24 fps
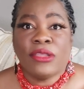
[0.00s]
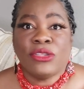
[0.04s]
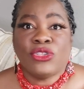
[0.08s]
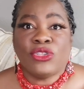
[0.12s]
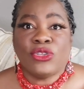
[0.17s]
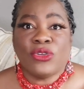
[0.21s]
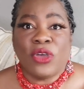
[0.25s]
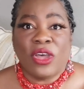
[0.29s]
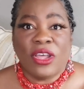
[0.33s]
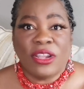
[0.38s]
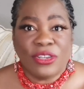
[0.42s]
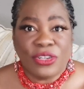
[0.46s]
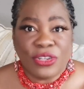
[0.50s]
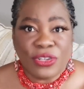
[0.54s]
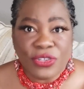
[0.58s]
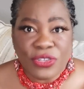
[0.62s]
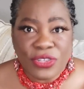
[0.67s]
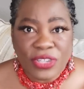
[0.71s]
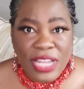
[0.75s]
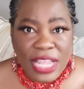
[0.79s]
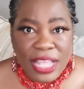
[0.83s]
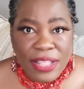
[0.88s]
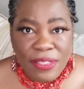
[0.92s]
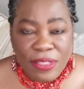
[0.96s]
to
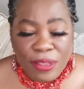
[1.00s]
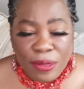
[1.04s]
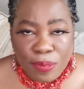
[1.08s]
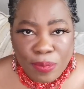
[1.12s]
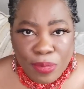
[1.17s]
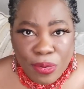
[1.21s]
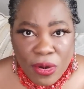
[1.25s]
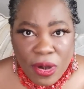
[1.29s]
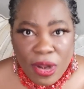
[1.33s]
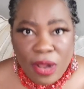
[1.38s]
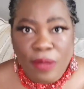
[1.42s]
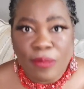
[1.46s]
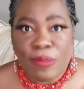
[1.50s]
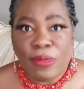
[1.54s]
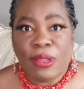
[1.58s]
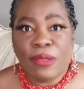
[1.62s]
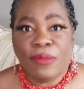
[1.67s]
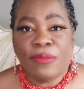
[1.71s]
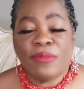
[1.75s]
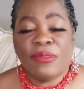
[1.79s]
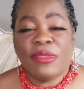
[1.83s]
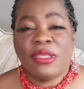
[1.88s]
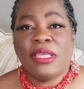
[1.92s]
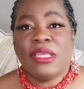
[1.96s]
understand the
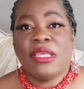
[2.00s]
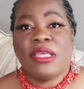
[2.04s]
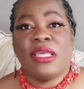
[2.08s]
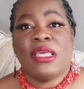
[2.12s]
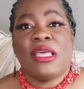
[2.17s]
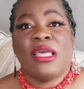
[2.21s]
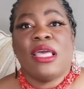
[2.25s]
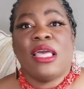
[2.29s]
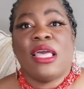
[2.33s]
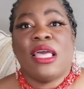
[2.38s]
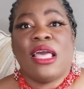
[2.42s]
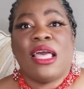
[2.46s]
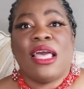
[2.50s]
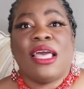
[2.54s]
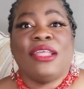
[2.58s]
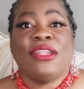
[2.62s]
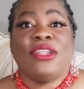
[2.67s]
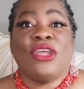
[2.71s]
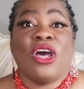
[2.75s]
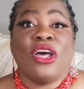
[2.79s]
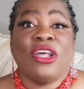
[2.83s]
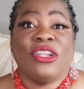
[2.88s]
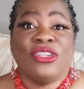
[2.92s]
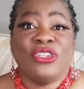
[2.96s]
problem
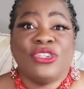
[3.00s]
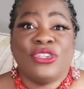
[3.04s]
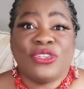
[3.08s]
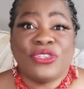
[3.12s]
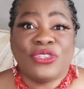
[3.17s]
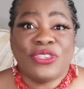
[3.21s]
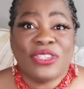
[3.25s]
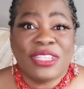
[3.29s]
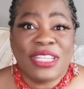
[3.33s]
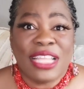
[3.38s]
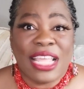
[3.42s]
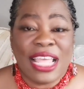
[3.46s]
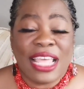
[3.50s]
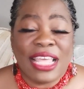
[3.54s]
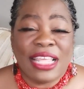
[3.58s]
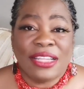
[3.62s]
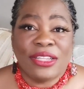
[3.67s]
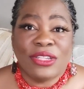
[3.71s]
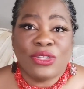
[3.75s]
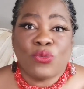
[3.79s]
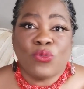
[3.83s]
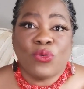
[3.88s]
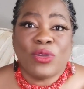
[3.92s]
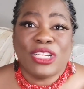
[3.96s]
and
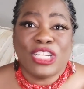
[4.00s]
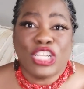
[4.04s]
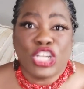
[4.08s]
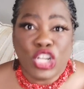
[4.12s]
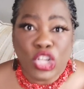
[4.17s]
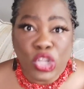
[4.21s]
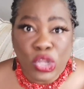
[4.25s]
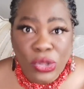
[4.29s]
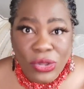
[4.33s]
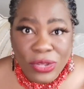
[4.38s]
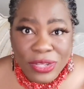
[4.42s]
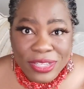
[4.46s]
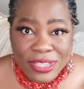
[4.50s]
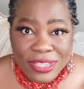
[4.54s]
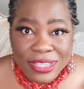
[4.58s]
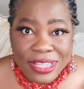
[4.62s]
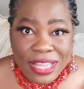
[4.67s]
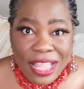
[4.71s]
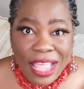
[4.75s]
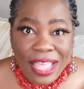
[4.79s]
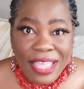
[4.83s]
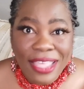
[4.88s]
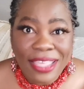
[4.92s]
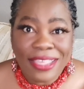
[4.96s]
understand what it looks
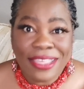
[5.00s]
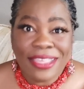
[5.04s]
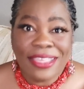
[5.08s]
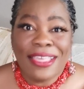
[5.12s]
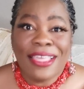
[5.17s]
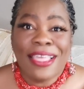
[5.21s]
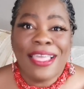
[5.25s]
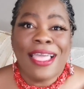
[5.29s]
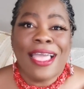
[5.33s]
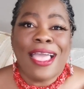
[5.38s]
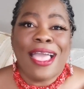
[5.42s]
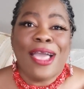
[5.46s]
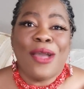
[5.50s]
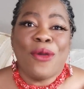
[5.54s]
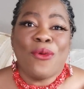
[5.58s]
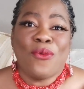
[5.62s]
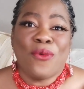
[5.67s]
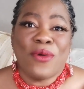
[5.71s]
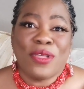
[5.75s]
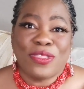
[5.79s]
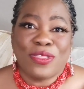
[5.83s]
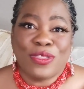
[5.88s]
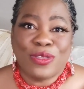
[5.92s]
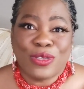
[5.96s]
like and
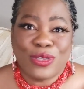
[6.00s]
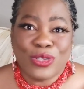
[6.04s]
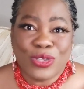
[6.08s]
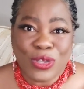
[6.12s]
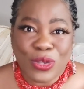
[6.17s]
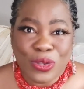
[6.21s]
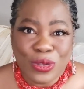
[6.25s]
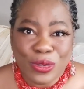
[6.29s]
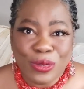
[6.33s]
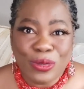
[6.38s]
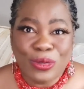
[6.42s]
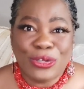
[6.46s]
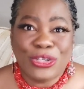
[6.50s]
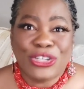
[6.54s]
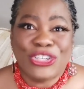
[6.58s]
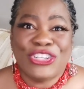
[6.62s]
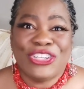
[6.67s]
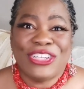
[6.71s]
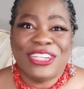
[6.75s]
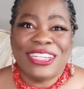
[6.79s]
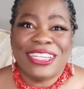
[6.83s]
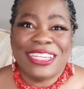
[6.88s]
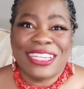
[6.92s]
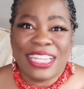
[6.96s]
what the
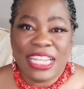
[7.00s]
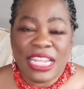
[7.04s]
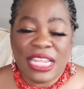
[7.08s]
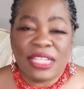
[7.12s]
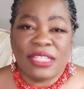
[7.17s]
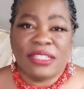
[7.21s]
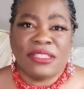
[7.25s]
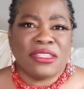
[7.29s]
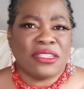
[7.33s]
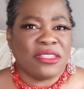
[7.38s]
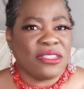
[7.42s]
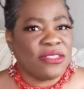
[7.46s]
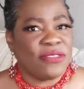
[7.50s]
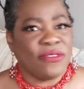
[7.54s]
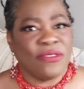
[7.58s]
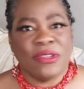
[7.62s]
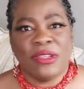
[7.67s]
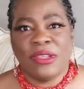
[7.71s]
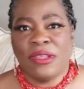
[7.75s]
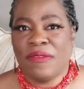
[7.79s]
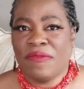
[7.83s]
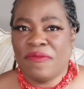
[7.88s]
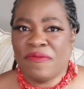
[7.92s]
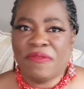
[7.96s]
solution is. It's a
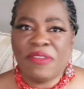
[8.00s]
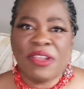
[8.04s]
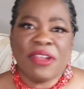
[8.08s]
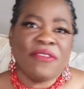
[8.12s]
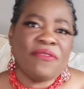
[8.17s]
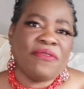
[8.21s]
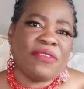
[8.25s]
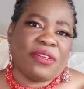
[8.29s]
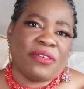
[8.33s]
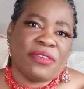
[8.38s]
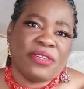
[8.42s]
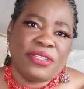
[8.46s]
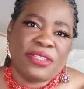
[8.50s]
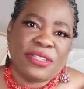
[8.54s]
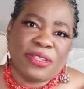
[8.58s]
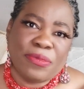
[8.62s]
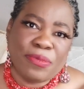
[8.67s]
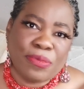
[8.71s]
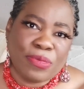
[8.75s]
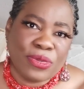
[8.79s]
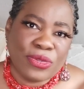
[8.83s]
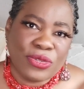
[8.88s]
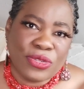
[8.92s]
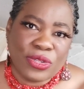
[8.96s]
very, very
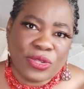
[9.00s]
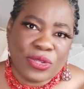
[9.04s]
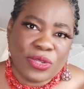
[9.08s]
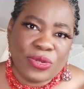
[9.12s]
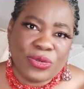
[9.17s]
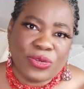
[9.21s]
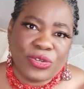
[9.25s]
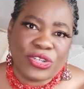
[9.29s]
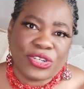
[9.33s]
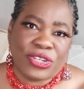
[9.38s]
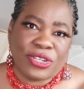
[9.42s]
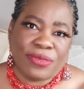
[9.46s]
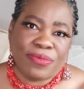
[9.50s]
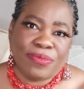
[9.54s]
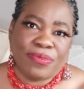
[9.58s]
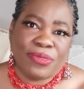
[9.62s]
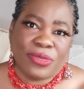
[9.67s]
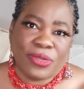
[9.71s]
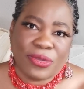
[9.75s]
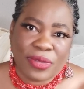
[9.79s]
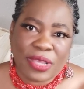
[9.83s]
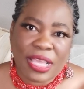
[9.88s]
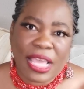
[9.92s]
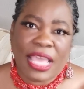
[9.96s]
simple solution.
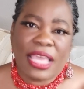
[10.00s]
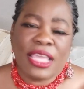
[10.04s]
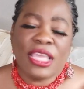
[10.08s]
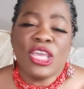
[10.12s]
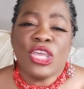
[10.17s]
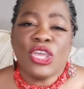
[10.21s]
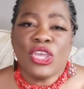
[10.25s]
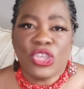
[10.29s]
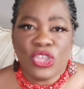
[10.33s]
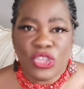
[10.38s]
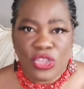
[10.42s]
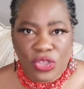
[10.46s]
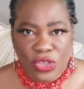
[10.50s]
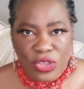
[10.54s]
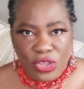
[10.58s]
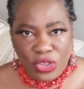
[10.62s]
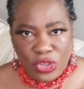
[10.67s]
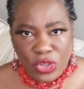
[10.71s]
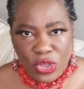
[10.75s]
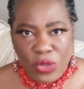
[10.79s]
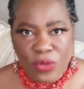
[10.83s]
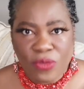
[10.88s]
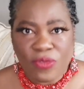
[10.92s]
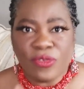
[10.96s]
Okay, you
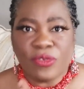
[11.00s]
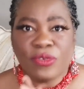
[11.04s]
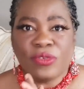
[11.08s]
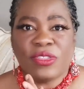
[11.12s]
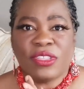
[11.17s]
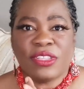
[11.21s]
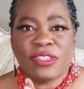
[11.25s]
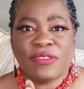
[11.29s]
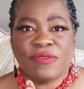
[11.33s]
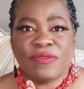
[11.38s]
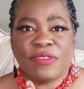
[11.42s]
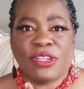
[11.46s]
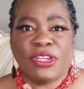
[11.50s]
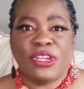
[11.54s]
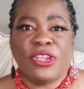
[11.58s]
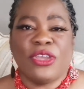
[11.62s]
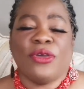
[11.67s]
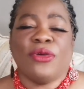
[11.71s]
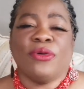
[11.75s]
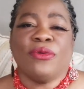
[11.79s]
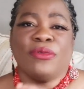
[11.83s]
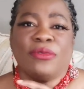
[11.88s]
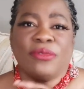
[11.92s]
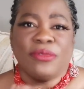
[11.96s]
can go through this
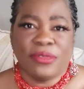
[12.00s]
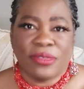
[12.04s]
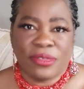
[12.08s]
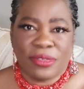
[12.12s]
video,